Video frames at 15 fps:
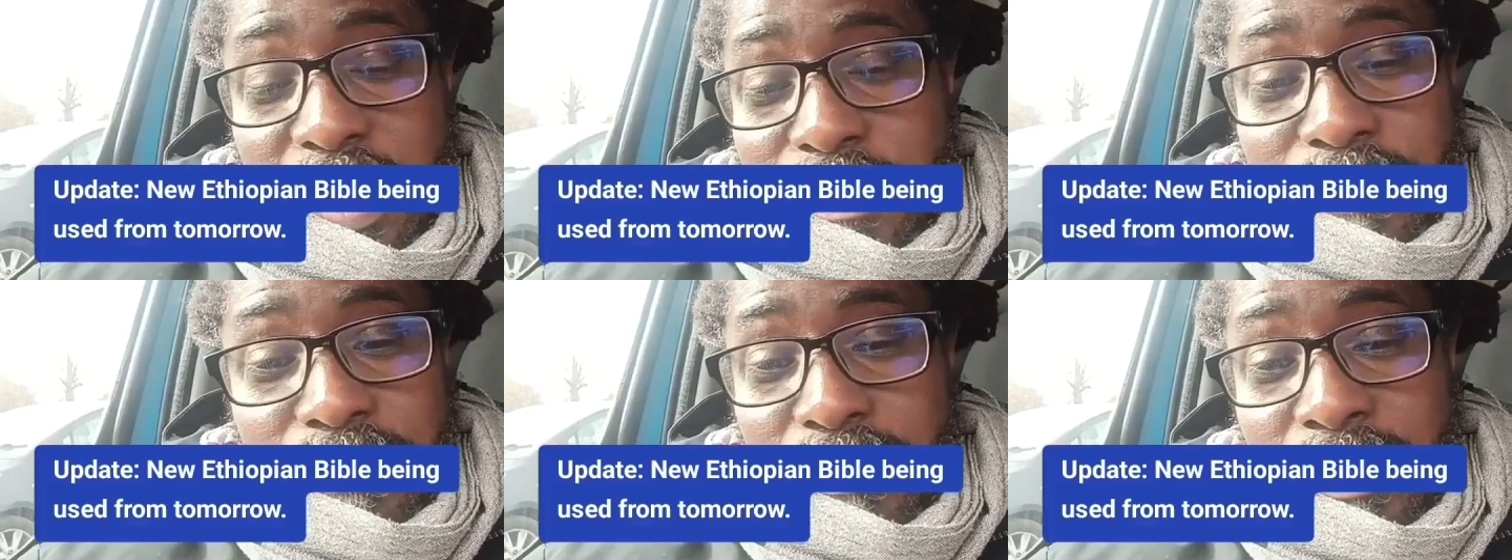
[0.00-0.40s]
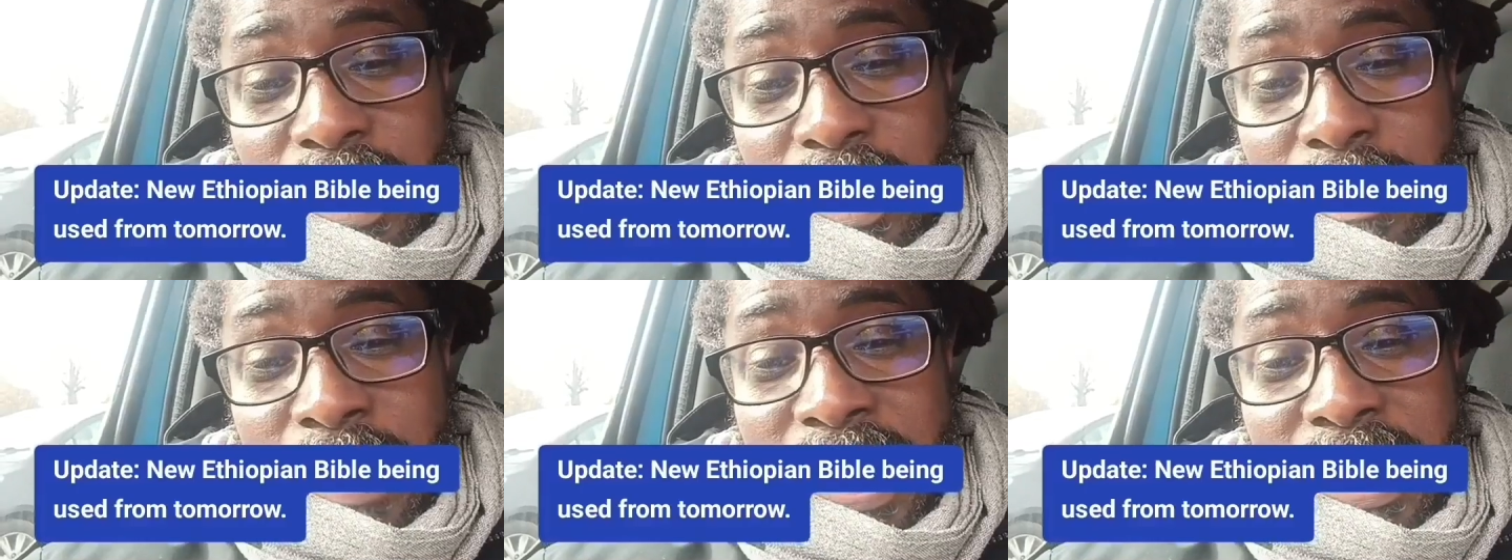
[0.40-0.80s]
Do you know what
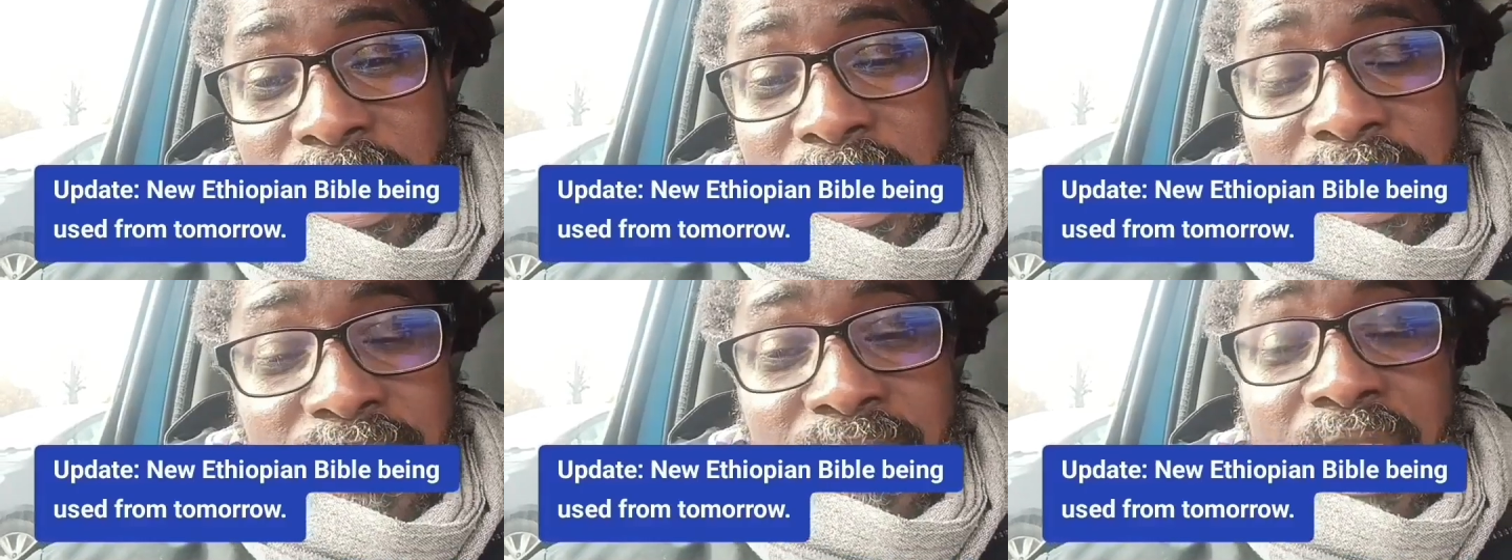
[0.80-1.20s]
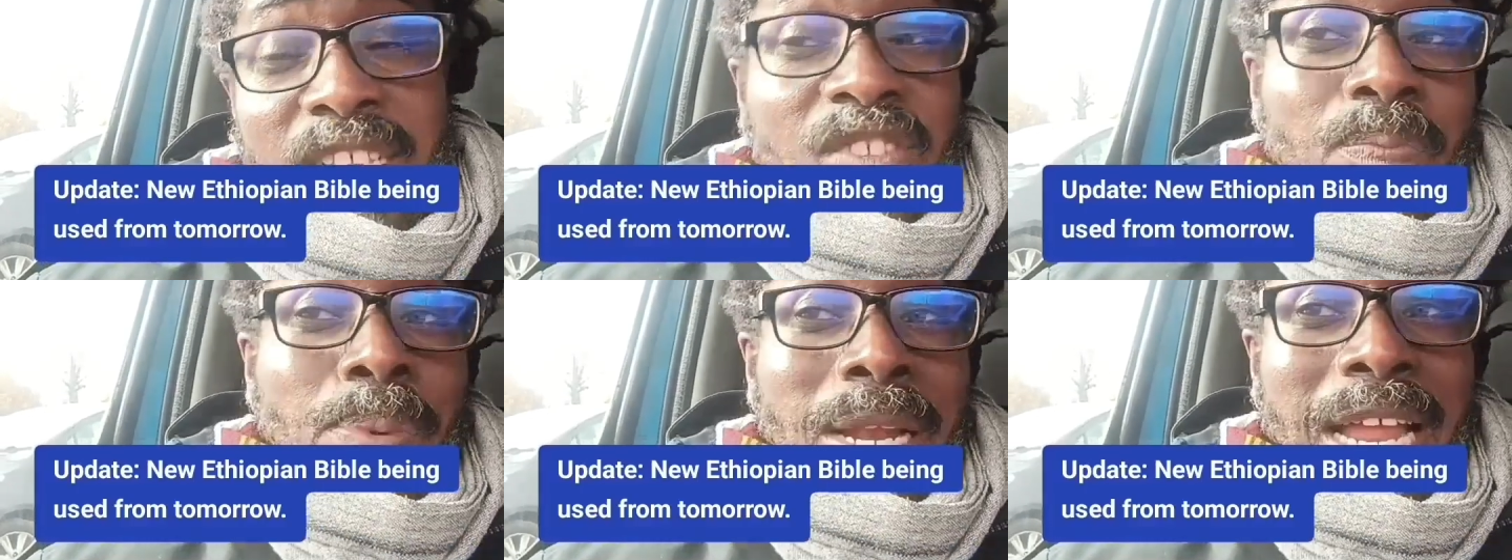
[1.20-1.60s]
I mean? And it sounds
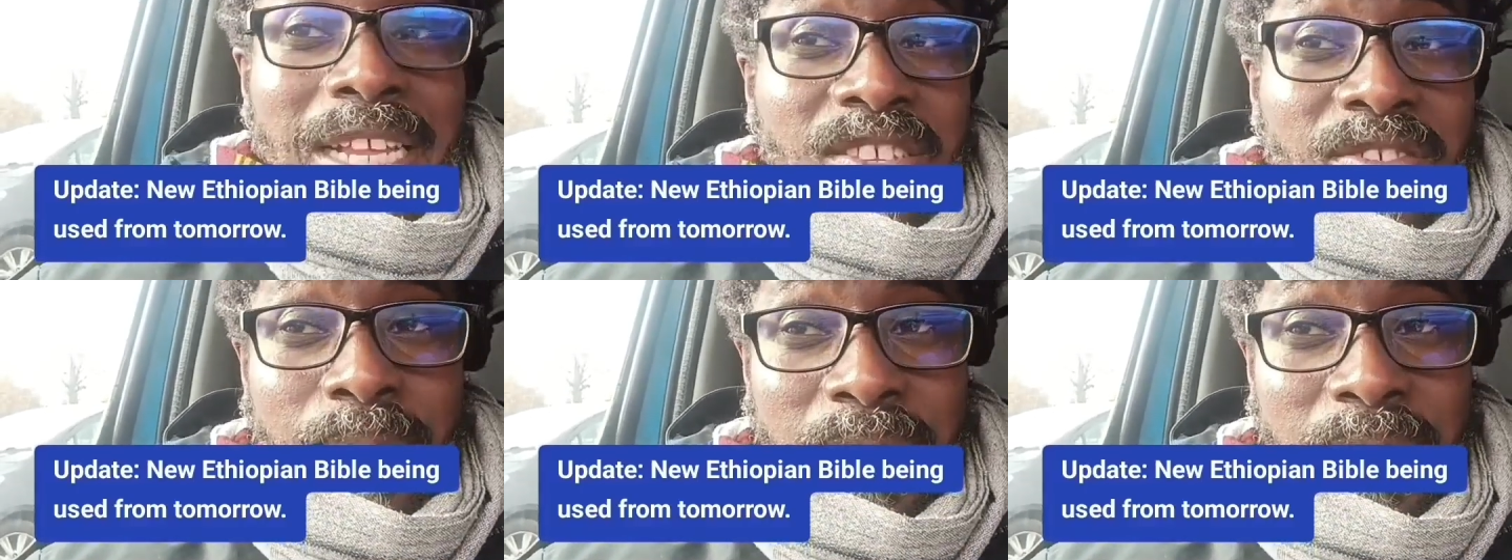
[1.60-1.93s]
blasphemous